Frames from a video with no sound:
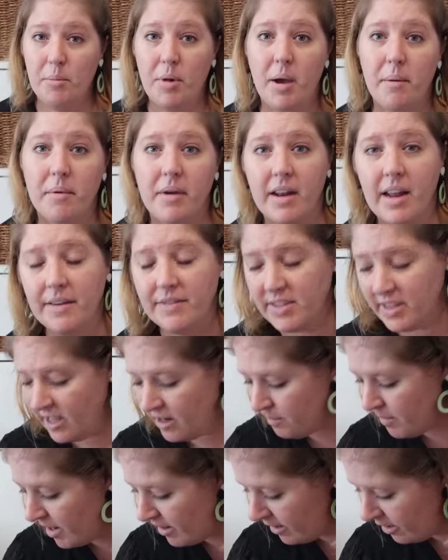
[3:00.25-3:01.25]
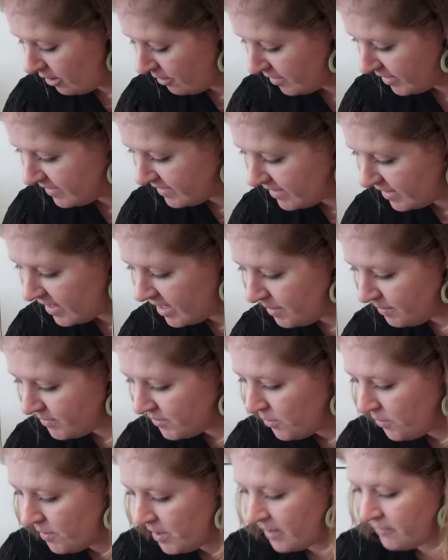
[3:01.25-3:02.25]
I'm probably gonna have to get him out of here because he keeps
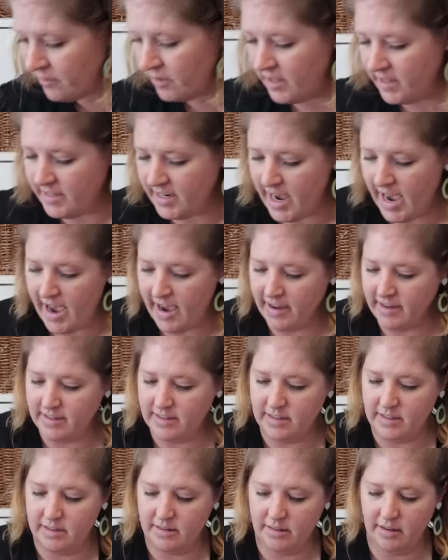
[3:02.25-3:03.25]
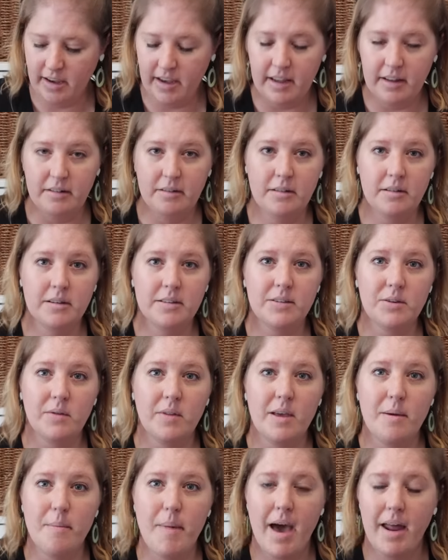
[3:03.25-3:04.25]
going after the tags and it's
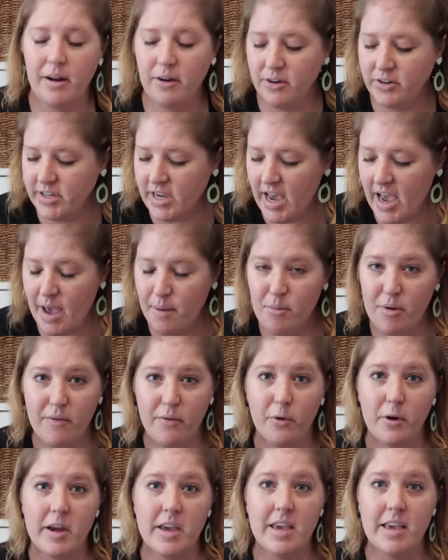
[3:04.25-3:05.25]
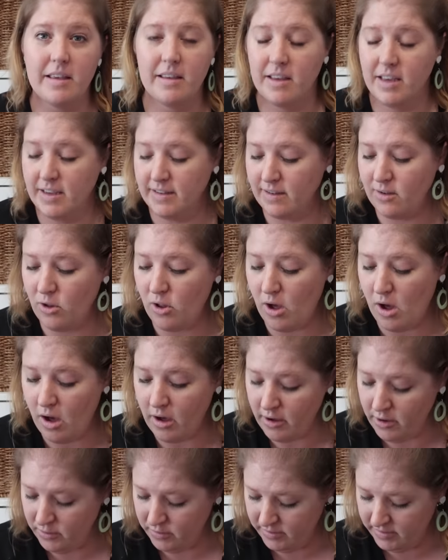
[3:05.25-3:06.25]
only a matter of time before he his claw
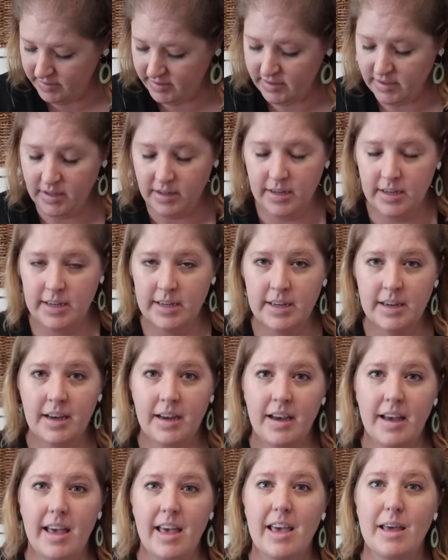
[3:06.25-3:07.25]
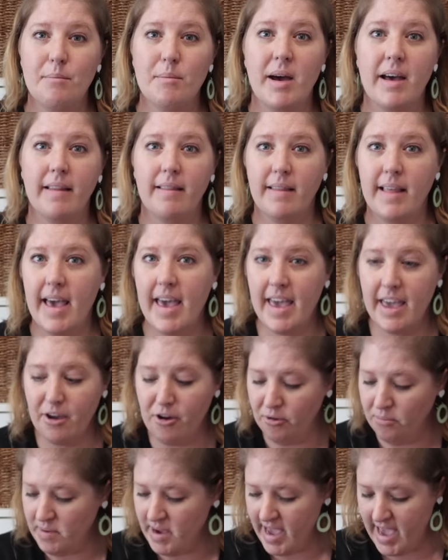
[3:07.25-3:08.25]
goes in my leg
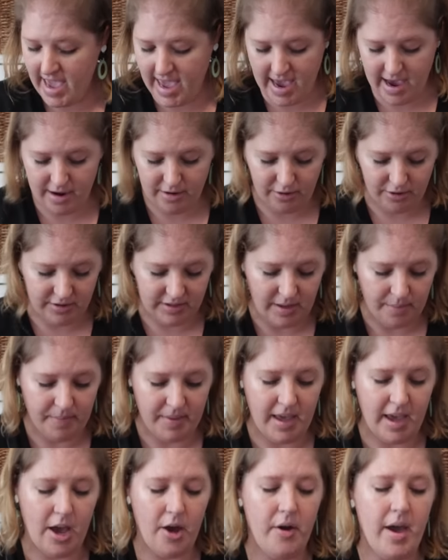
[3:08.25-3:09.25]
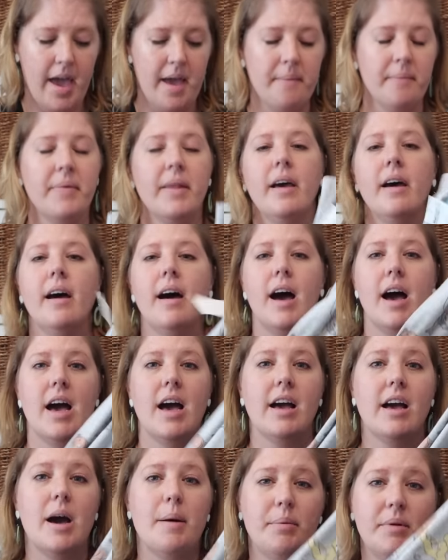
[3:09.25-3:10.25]
or my hand or something. Okay,
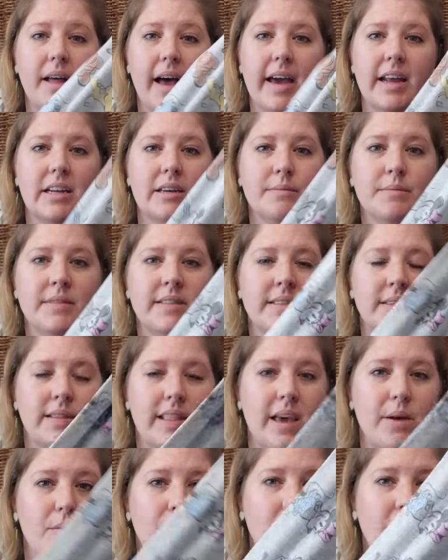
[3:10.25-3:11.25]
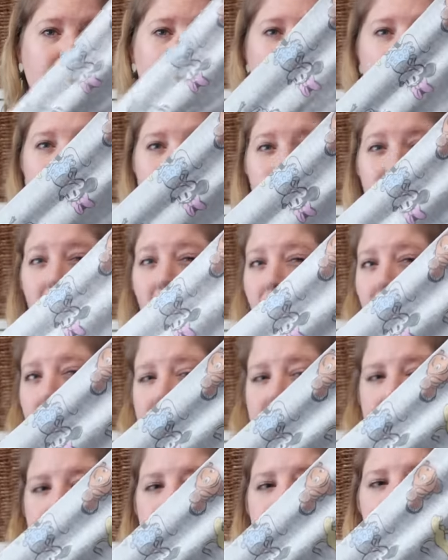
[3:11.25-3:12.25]
a couple items, they were it's like
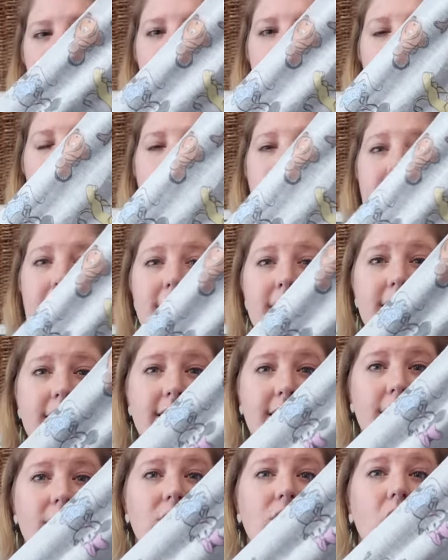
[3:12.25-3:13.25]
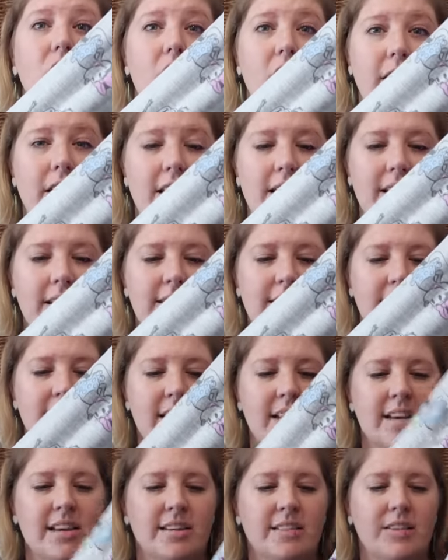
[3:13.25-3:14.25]
all Disney, but it has Stitch on it.
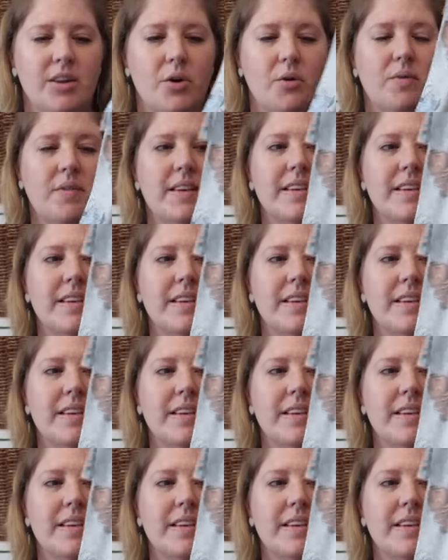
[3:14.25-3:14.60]
So